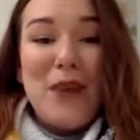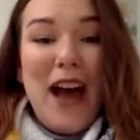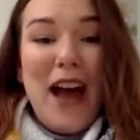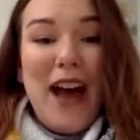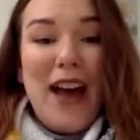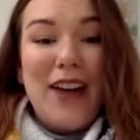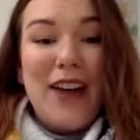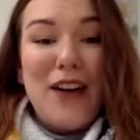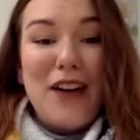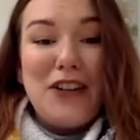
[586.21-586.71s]

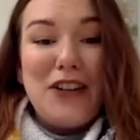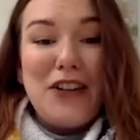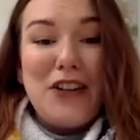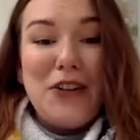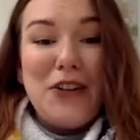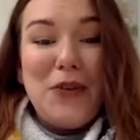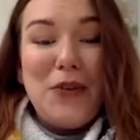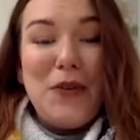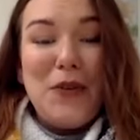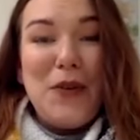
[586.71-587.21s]
I got
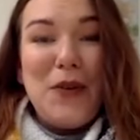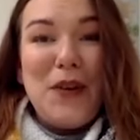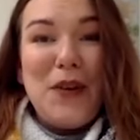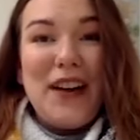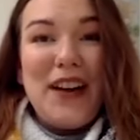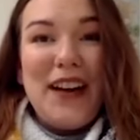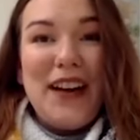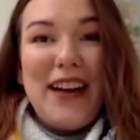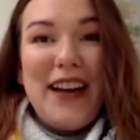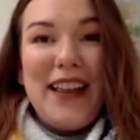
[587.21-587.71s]
to,
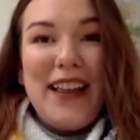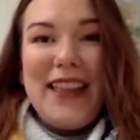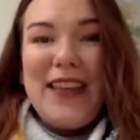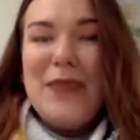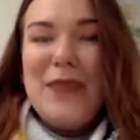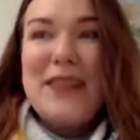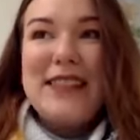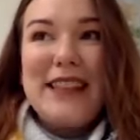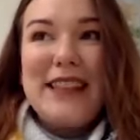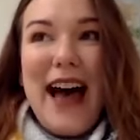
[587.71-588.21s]
I think
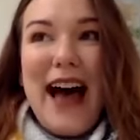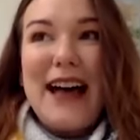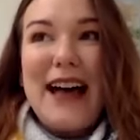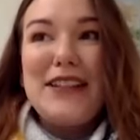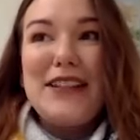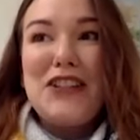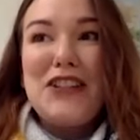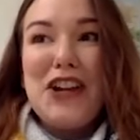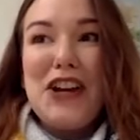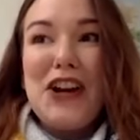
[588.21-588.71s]
it was
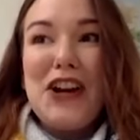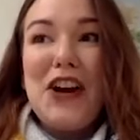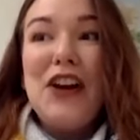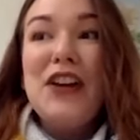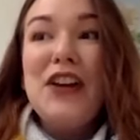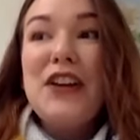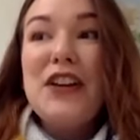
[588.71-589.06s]
last year,